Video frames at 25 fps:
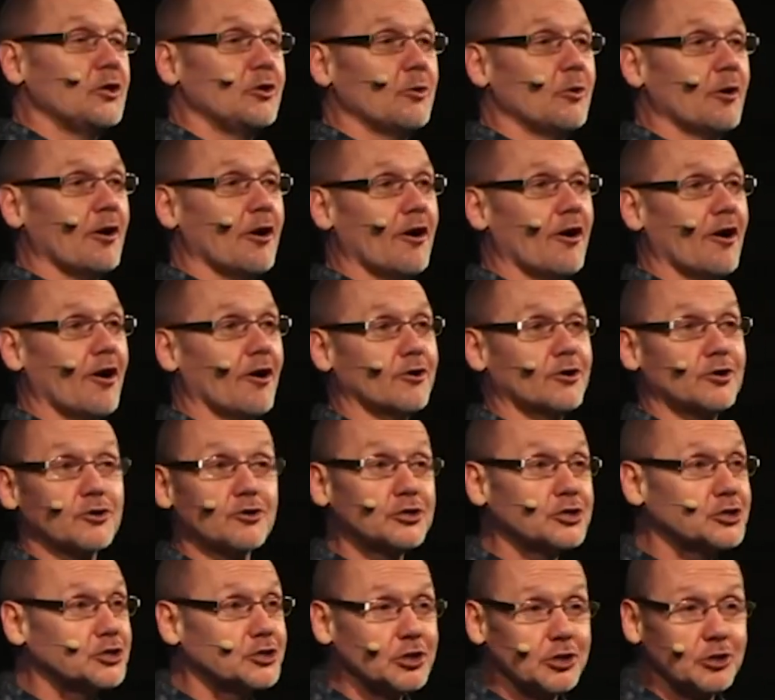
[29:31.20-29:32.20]
you are a
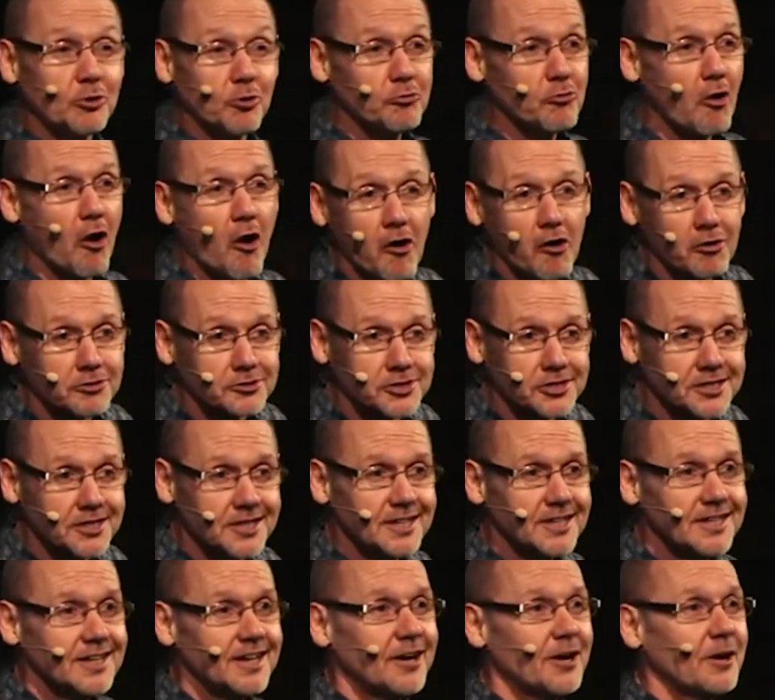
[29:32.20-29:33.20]
Christian or not,
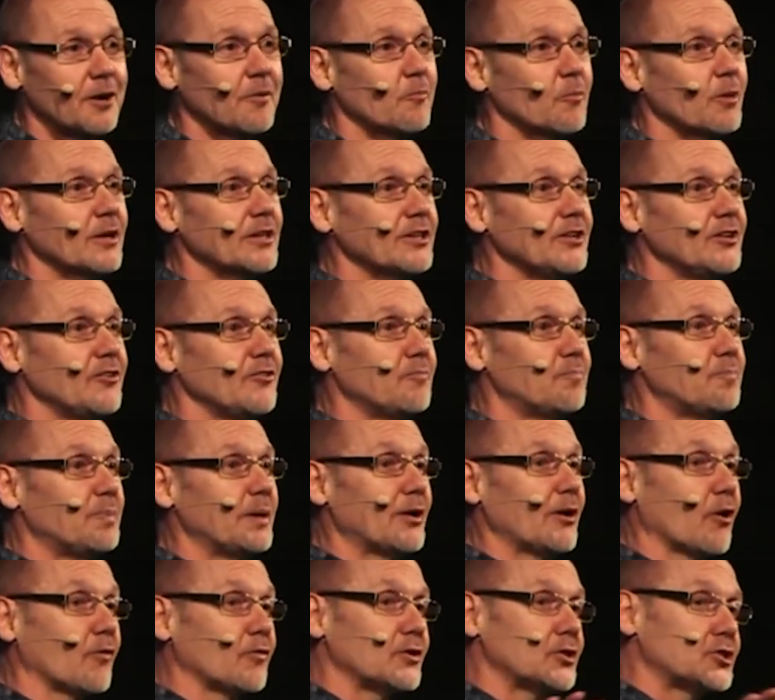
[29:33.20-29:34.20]
whether you've
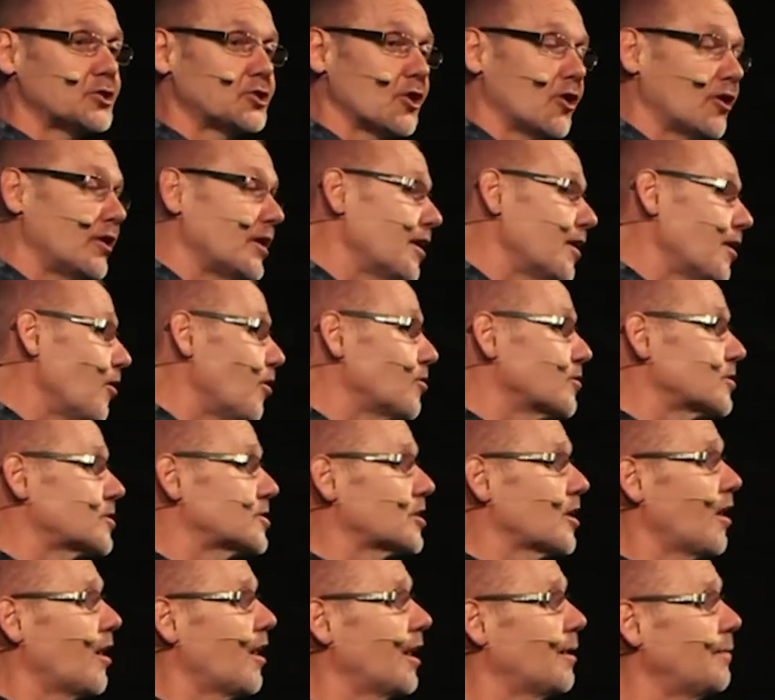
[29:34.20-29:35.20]
been on this journey a long
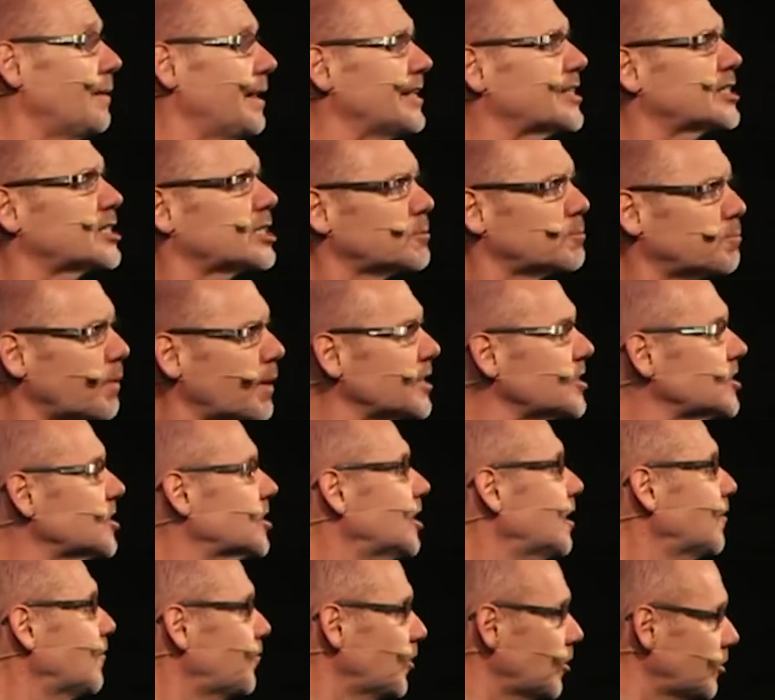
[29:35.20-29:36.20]
time,
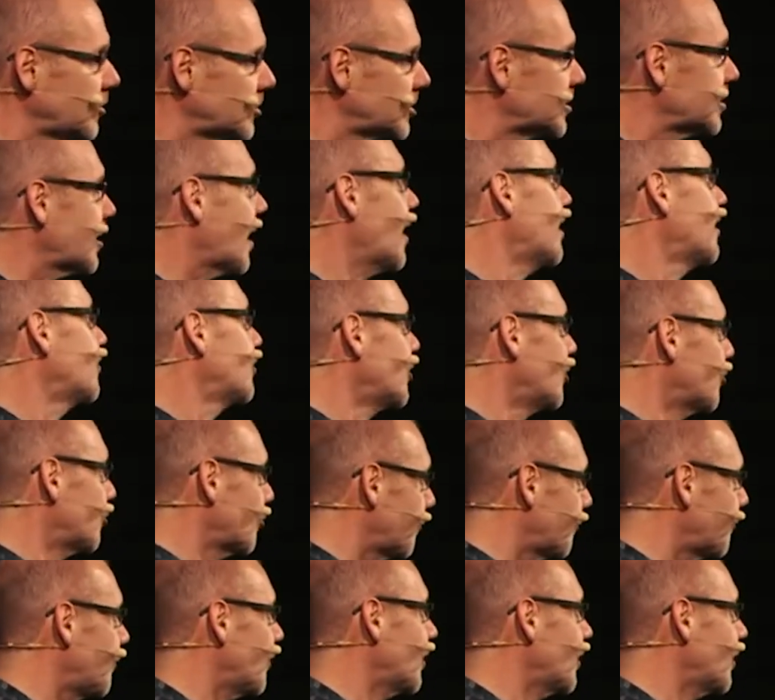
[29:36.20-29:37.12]
especially if you say that you're a